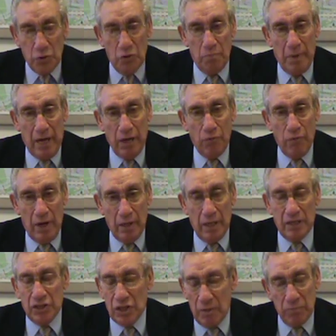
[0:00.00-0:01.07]
background,
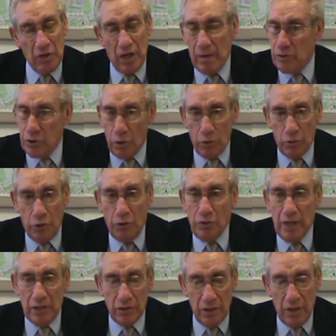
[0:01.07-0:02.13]
and sometimes you don't learn
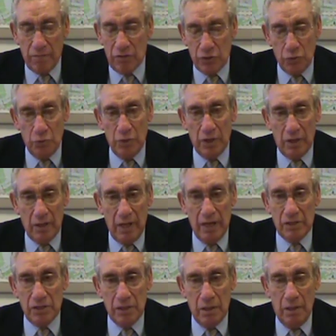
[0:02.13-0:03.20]
that till you have the student in
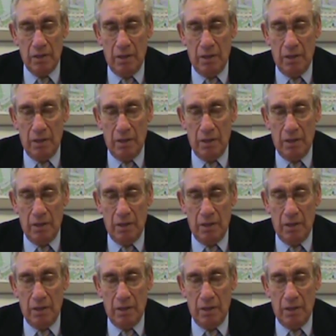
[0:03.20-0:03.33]
class